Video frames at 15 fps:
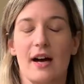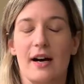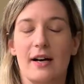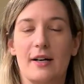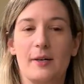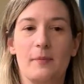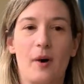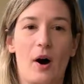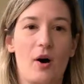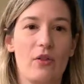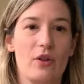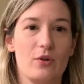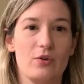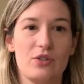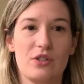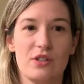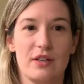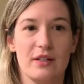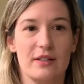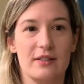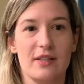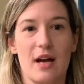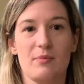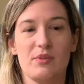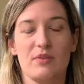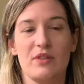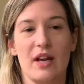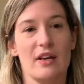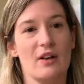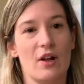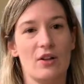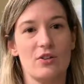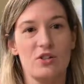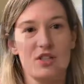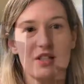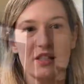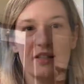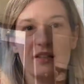um, all those uh, types of technologies.